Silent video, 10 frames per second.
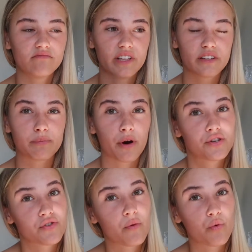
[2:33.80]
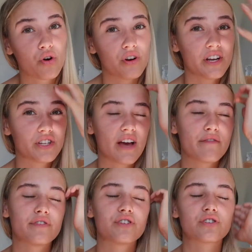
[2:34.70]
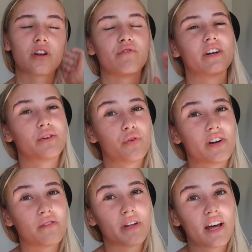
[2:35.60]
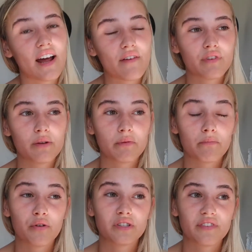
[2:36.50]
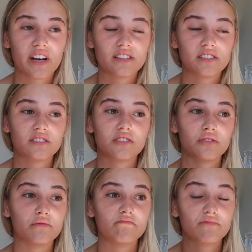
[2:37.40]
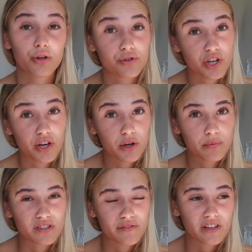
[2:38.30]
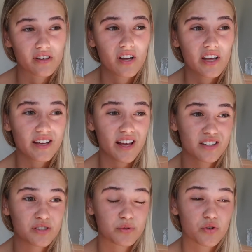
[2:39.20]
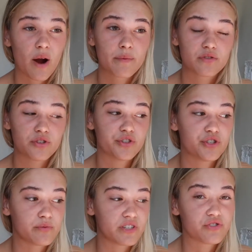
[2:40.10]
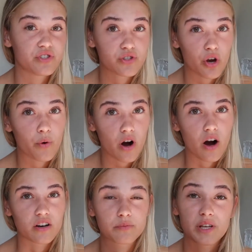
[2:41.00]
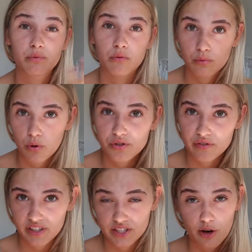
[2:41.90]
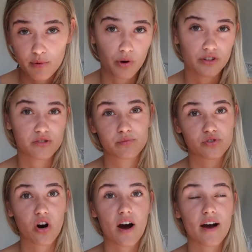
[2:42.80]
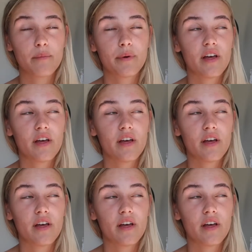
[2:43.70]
the exposure I want and it's everything just like really annoying at the minute and I haven't really been motivated to do YouTube because I think getting subscribers on YouTube is actually so hard because people will watch a video but won't subscribe